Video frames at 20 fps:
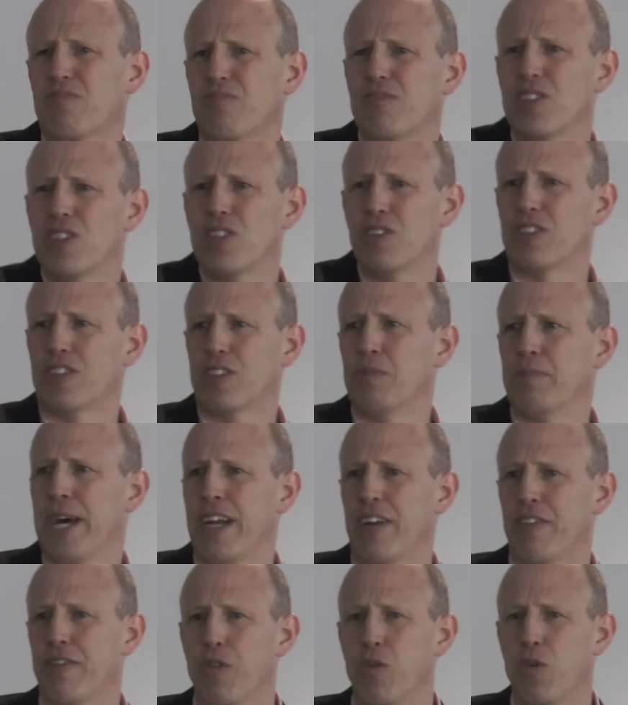use the
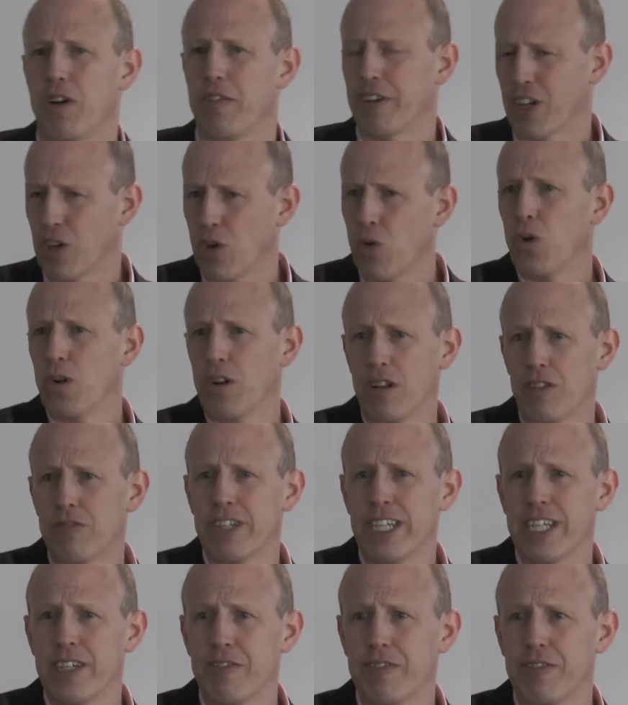metaphor of a coral
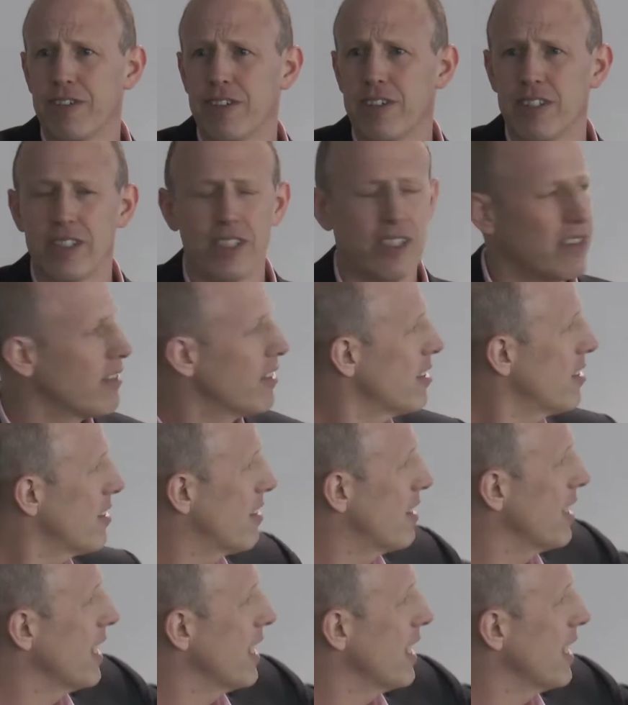reef This is the